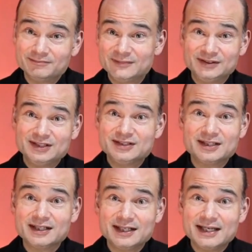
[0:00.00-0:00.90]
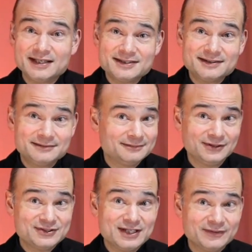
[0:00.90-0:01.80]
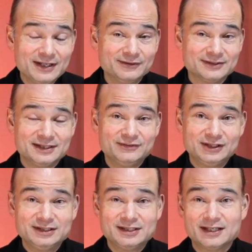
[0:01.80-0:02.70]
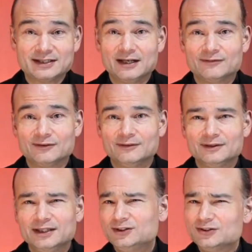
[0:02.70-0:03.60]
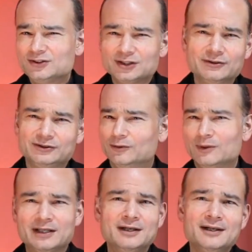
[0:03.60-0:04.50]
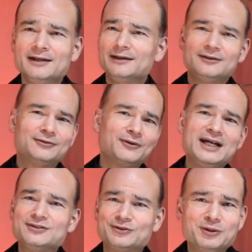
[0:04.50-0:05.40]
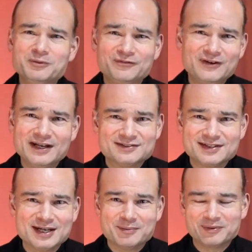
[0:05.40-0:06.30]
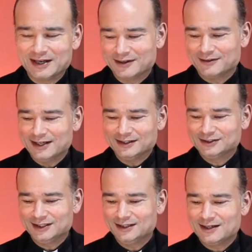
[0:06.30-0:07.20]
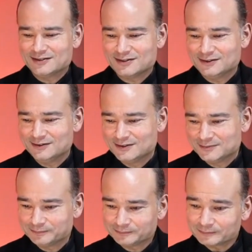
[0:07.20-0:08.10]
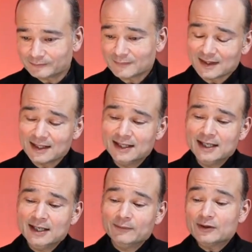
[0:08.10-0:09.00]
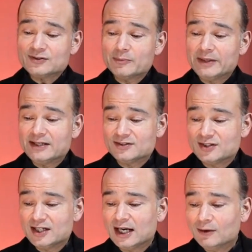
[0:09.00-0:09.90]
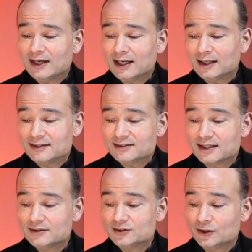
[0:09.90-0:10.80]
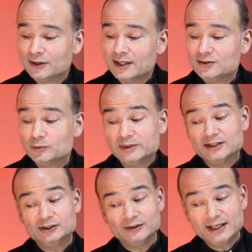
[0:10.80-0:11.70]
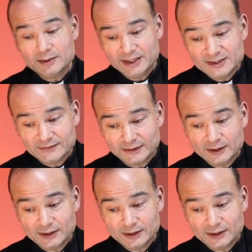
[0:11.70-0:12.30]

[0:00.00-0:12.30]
she's going to get herself killed if she's not careful. It just shows you what a great group of friends the Empire actually constitutes. We also begin to see how allies can turn into potential enemies very